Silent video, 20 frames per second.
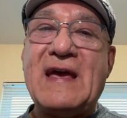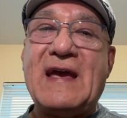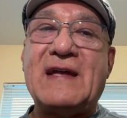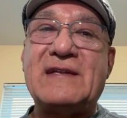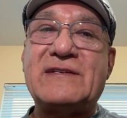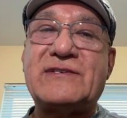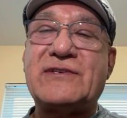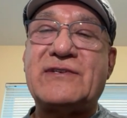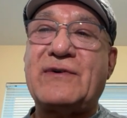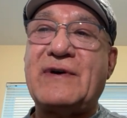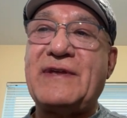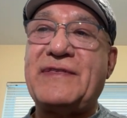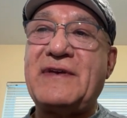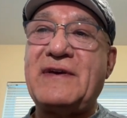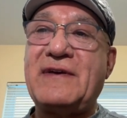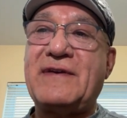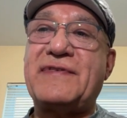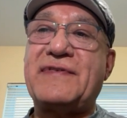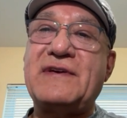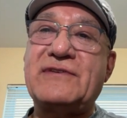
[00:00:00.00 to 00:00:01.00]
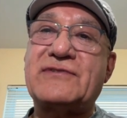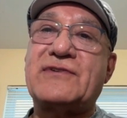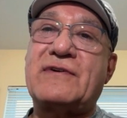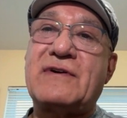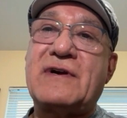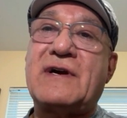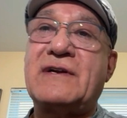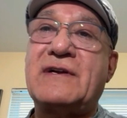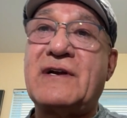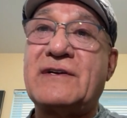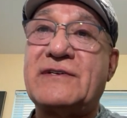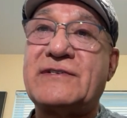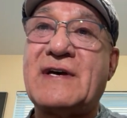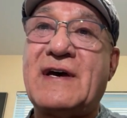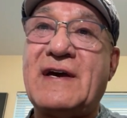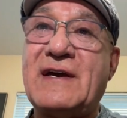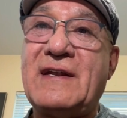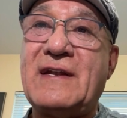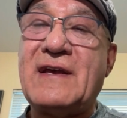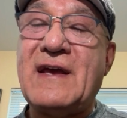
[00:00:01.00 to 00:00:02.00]
And so I think things are on our
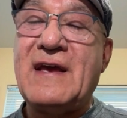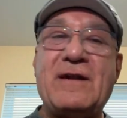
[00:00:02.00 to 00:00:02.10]
side.